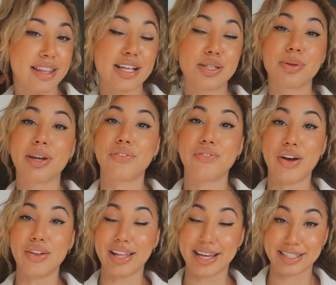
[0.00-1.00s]
That's what it
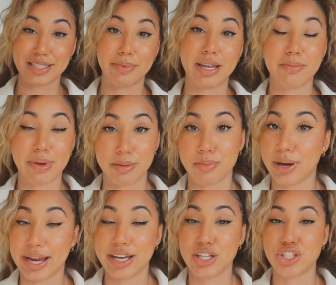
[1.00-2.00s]
felt like to be in my
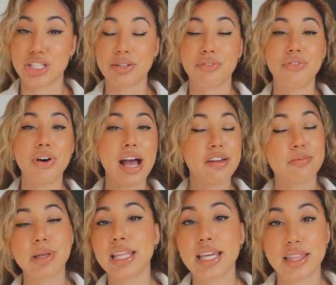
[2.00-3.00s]
brain. Just 5
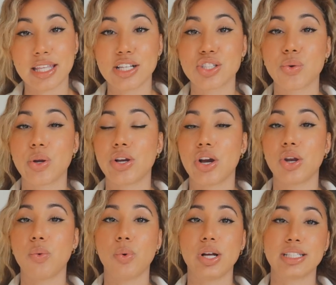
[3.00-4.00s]
million things going on
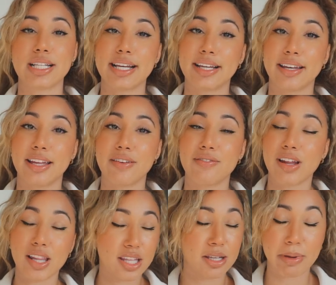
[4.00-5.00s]
at once. I could give
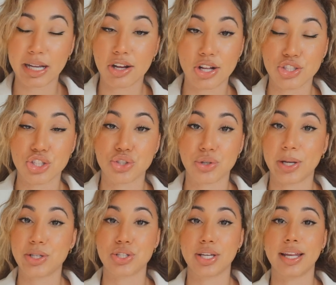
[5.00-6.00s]
nothing my
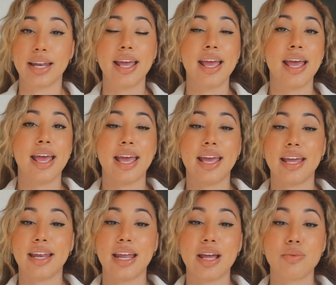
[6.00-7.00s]
concentration
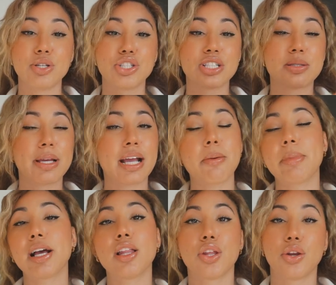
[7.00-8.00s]
and it was just
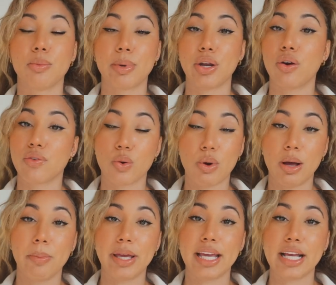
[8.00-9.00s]
becoming a little bit
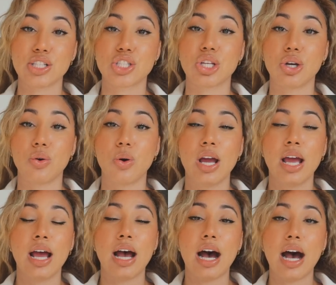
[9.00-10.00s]
overwhelming. And so
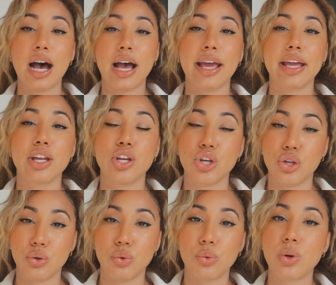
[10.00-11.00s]
I
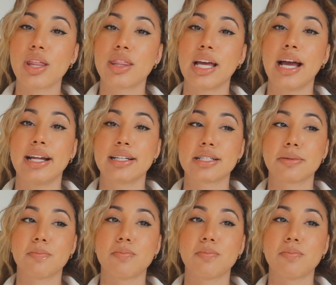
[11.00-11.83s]
knew that